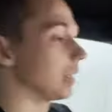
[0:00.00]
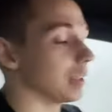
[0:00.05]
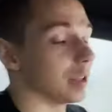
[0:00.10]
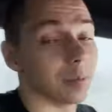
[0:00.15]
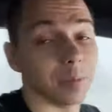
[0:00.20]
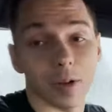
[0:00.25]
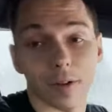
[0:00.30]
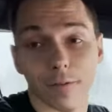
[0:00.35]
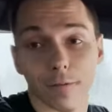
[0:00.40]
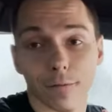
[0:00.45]
You
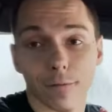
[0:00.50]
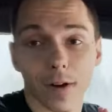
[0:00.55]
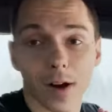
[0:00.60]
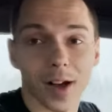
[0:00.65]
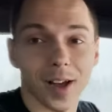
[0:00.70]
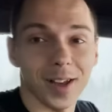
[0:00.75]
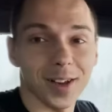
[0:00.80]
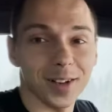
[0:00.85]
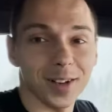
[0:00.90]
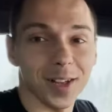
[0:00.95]
may
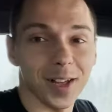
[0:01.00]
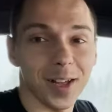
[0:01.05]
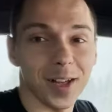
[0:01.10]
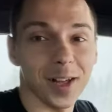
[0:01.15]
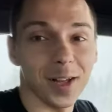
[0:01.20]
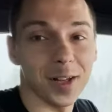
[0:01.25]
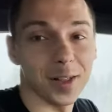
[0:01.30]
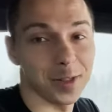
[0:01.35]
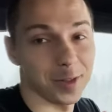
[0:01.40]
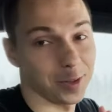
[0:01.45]
find
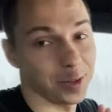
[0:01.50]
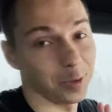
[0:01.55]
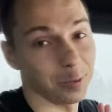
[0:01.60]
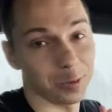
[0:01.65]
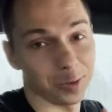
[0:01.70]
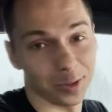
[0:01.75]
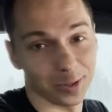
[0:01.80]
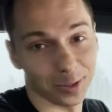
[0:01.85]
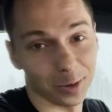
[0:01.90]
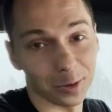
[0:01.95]
the
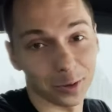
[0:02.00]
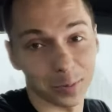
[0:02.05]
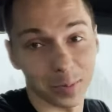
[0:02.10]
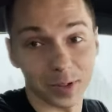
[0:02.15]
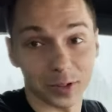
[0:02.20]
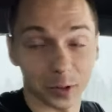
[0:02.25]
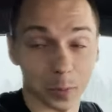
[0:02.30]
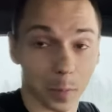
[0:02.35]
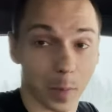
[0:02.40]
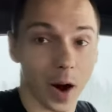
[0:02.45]
results may
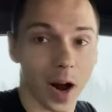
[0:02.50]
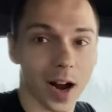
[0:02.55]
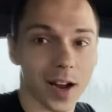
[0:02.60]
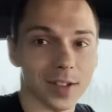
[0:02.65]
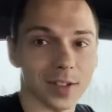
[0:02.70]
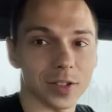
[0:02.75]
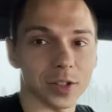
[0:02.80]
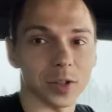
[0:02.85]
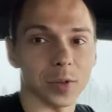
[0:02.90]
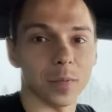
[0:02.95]

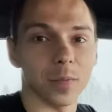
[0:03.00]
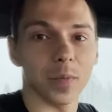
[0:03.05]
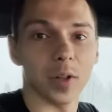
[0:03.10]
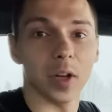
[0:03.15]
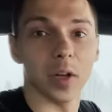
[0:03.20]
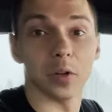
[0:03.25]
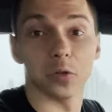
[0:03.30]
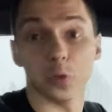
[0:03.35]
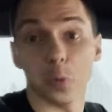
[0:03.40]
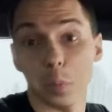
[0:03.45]
surprise you.
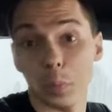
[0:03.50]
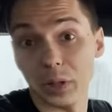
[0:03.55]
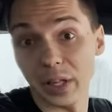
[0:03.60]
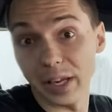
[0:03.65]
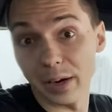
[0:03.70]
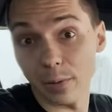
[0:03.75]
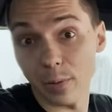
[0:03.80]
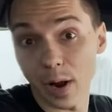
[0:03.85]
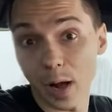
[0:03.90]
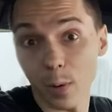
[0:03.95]
So play
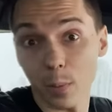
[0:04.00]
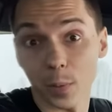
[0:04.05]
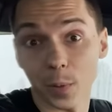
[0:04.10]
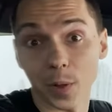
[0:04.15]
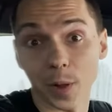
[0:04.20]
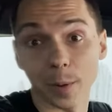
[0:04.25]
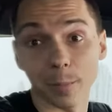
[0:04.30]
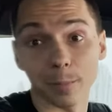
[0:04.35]
around with it.